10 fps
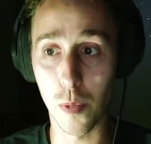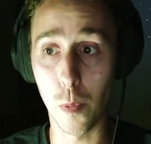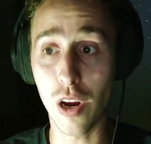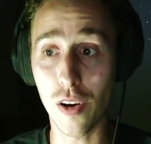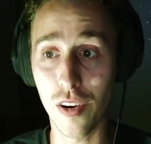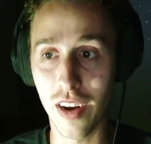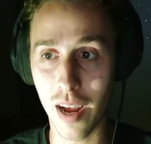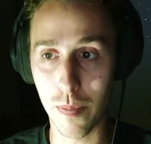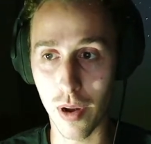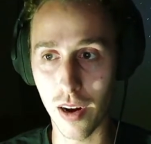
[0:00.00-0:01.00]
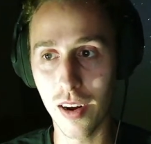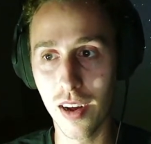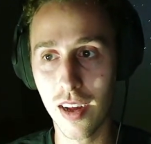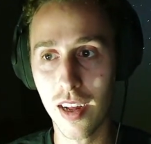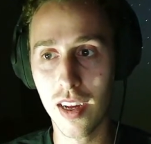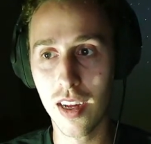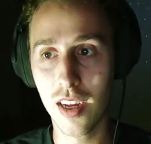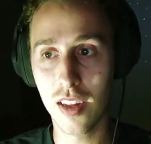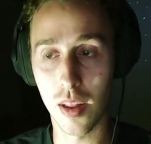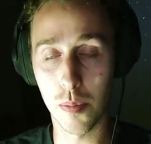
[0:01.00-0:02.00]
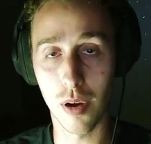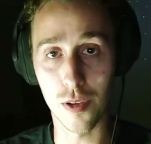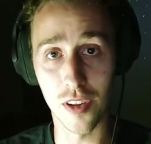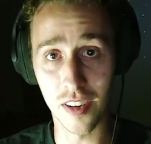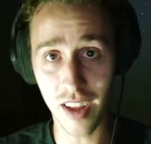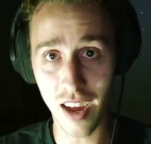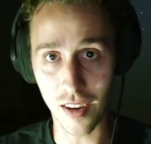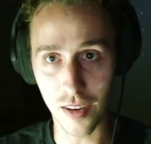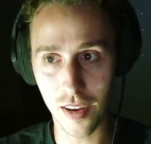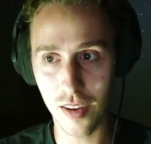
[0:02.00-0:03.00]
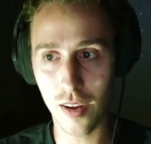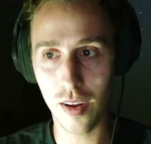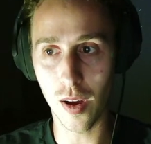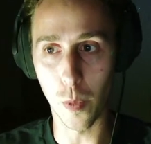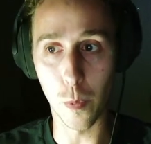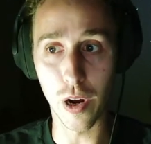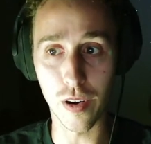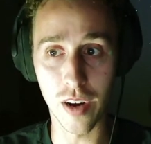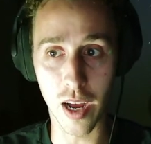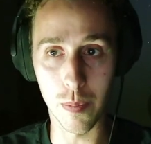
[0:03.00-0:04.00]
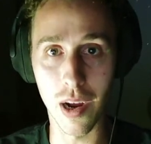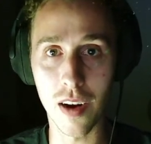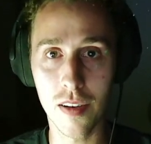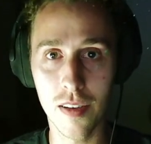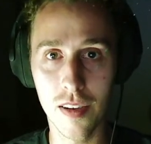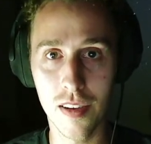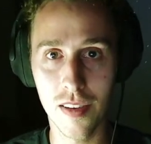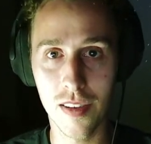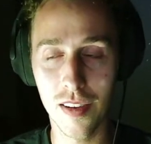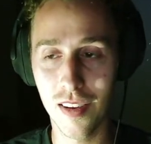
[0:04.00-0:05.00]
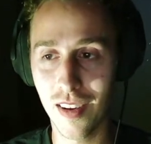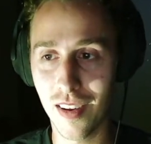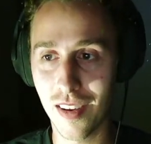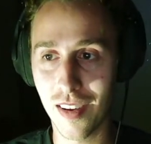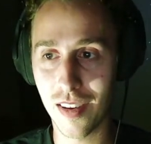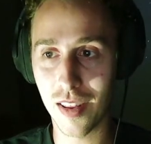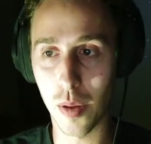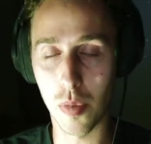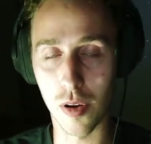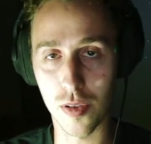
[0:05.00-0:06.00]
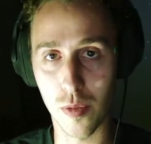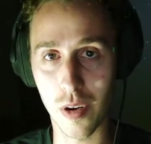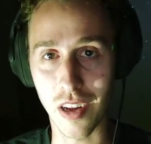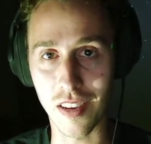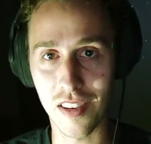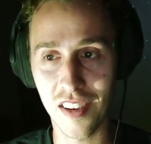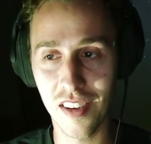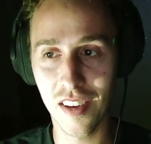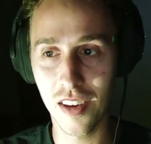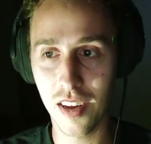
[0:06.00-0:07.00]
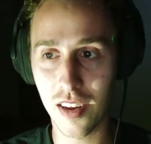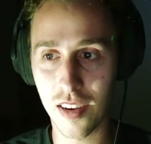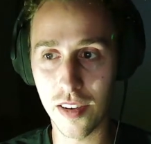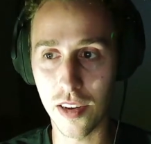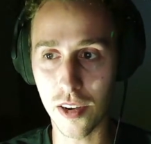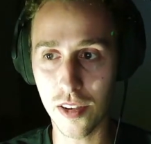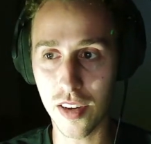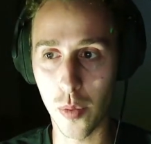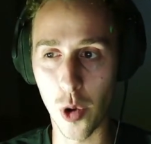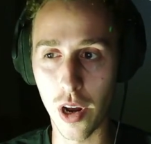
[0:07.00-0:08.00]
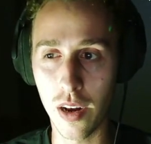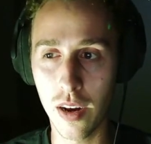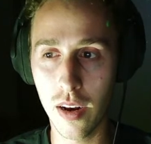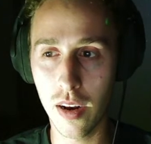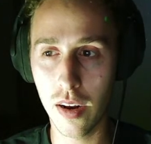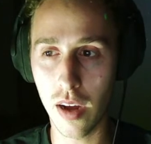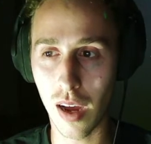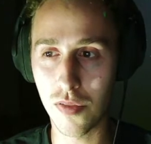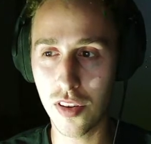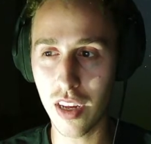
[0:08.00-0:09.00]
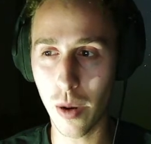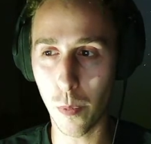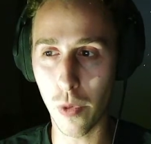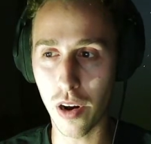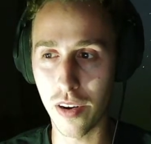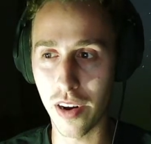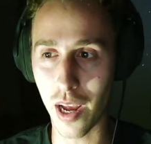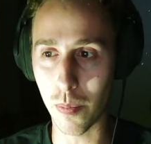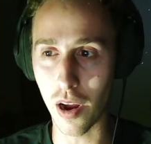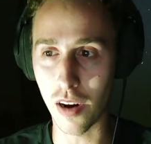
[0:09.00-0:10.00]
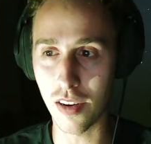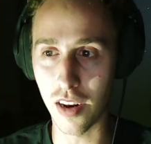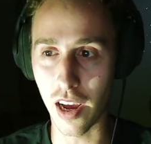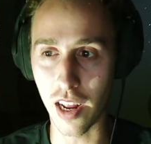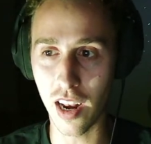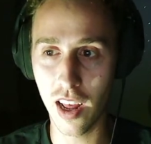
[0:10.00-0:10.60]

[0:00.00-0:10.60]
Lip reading: Weird Nightmare. The post is titled A Weird Nightmare. The post reads, "Dear someone, I've seen a weird nightmare tonight.